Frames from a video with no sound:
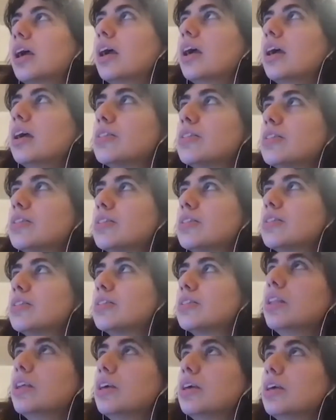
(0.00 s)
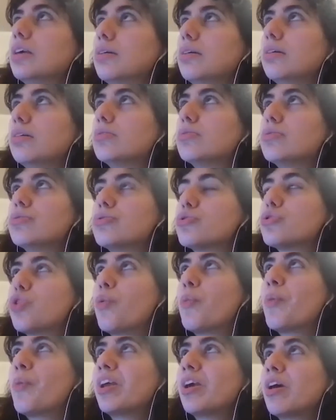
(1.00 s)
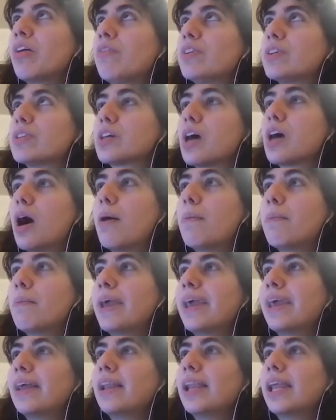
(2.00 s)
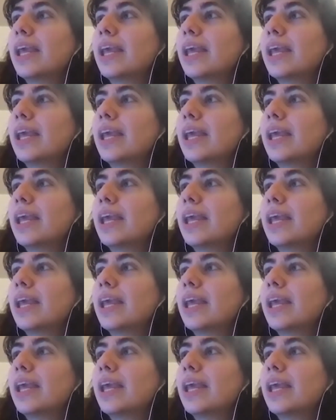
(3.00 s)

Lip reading: it's really, so many of us come in